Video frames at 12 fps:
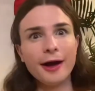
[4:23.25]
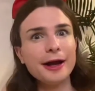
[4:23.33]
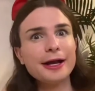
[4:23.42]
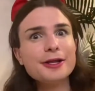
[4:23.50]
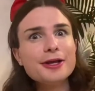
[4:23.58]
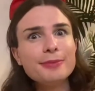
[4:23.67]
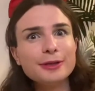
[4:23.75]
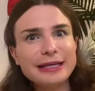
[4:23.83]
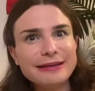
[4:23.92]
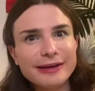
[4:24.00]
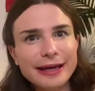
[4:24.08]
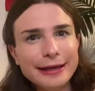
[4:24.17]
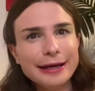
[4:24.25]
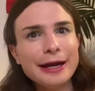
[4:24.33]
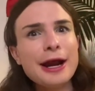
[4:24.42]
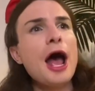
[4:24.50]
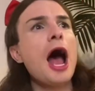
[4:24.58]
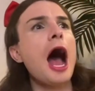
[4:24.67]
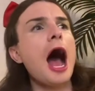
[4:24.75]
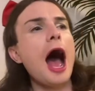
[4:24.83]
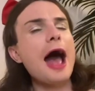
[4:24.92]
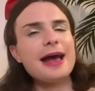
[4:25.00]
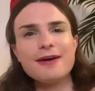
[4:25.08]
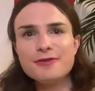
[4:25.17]
Can you believe it?
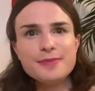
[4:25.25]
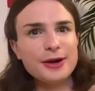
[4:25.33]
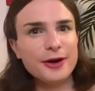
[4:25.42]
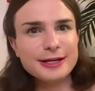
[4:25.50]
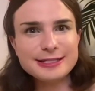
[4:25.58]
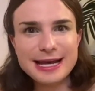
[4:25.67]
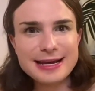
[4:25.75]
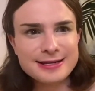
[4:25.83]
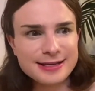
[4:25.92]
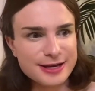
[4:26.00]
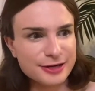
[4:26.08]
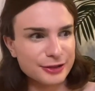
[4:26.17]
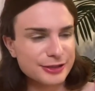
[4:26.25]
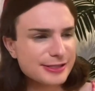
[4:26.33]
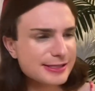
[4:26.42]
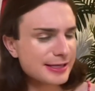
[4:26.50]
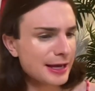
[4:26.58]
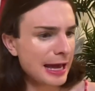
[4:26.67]
I haven't been on a date in years,